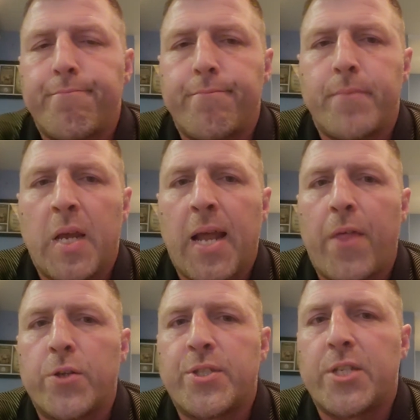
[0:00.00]

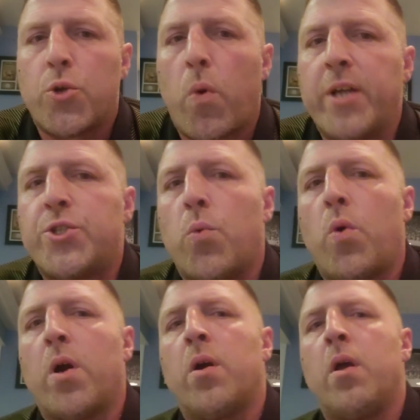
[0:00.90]
another situation
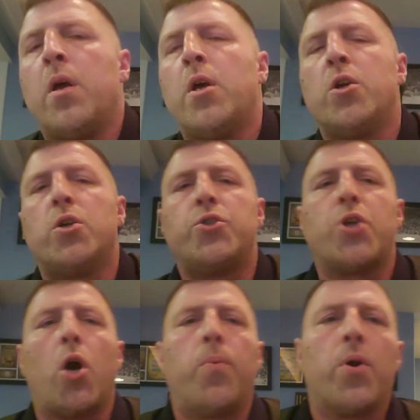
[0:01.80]
where
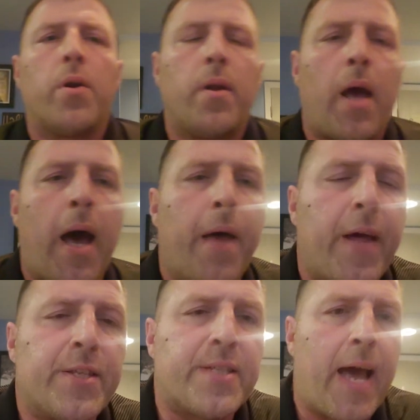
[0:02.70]
Schobert,
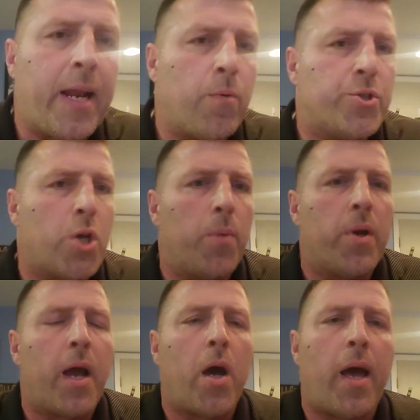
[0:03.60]
that signing with
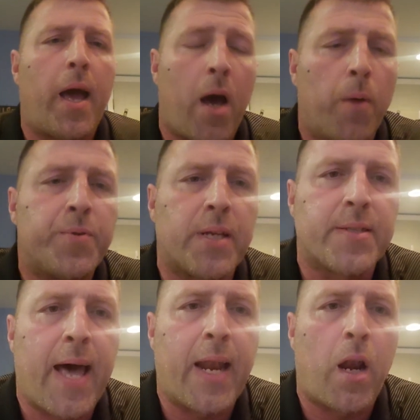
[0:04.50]
Schobert helps
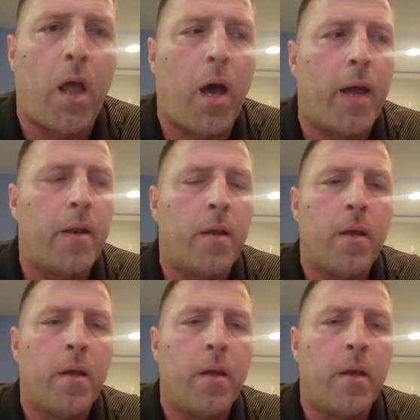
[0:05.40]
us out a lot.